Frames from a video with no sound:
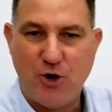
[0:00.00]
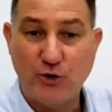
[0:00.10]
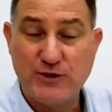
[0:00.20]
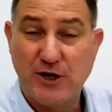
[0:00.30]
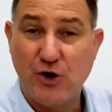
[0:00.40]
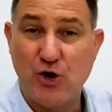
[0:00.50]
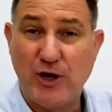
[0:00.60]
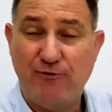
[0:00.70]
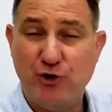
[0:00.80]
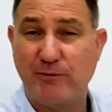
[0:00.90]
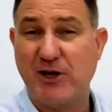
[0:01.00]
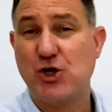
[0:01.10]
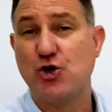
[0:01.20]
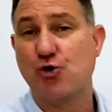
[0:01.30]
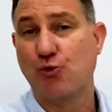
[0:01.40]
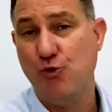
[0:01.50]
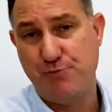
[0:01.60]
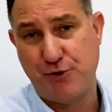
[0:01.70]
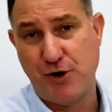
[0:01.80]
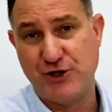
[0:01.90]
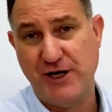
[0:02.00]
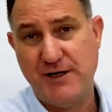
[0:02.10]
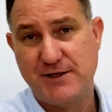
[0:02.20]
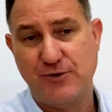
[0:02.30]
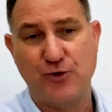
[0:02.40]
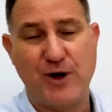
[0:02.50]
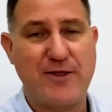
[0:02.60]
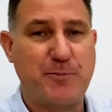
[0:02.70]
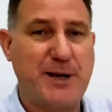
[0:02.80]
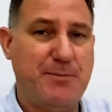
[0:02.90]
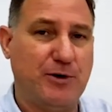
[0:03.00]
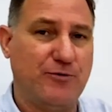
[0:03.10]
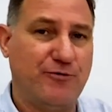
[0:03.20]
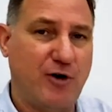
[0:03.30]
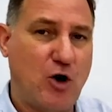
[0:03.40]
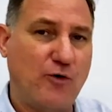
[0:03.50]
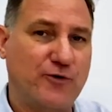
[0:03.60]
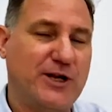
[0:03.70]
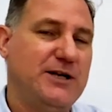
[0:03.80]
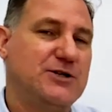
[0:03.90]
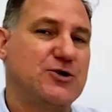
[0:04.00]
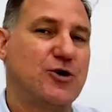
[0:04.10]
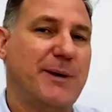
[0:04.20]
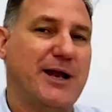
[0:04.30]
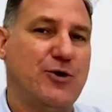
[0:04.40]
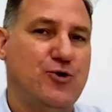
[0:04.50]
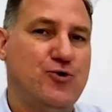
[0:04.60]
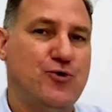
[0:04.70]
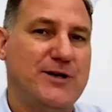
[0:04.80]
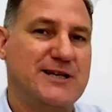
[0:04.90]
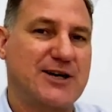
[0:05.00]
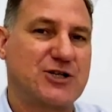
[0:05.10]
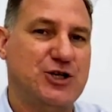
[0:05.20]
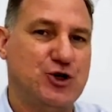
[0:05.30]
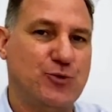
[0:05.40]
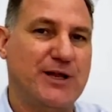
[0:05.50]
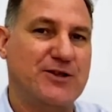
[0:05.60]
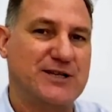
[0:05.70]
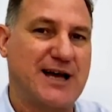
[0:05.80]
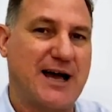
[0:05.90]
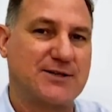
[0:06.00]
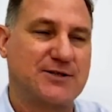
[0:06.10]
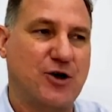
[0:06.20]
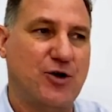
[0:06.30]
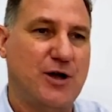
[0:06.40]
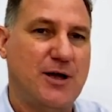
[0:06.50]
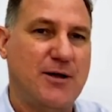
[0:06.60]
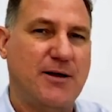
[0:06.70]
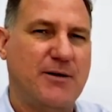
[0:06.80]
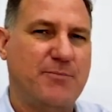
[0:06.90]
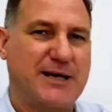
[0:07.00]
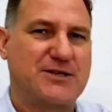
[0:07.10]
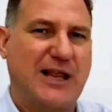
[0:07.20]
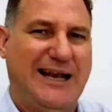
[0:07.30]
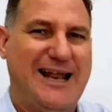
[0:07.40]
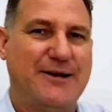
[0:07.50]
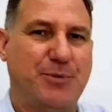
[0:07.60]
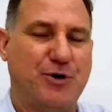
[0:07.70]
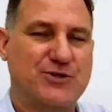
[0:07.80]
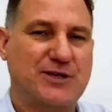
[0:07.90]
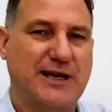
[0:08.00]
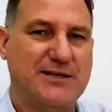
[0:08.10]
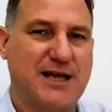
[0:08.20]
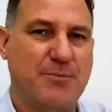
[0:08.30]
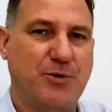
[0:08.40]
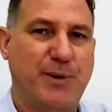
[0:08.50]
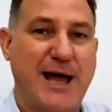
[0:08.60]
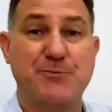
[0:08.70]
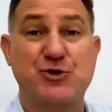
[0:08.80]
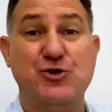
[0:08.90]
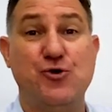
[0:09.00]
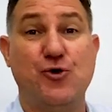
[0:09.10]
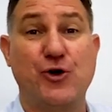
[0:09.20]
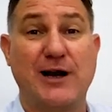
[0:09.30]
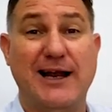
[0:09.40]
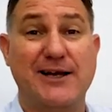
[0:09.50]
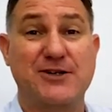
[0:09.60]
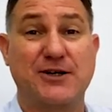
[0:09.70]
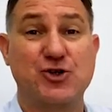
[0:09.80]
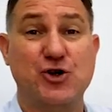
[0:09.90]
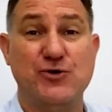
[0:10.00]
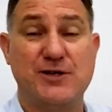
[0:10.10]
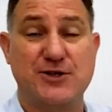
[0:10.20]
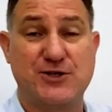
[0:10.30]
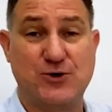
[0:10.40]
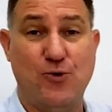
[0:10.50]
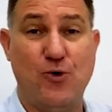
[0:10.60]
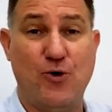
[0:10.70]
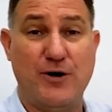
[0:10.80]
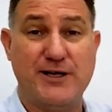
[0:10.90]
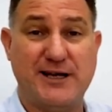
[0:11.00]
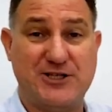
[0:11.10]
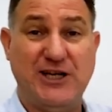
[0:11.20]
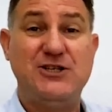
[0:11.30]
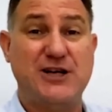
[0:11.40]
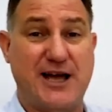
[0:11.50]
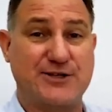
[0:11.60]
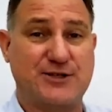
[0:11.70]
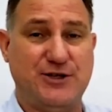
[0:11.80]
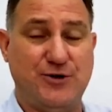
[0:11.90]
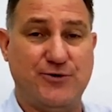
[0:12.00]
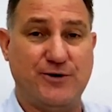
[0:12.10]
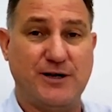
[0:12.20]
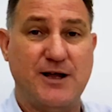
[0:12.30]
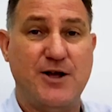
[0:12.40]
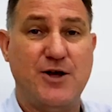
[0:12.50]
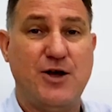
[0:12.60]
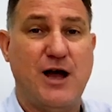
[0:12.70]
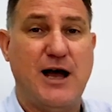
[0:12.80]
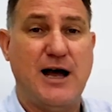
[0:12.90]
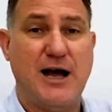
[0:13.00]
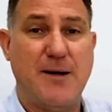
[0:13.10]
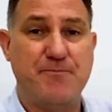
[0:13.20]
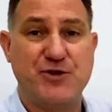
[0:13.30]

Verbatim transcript: Also, if you're doing a group project or other people are involved, you need to talk about who is actually doing the task. So back to the letterbox example, perhaps you're not allowed to use the saw, your teacher has to use it.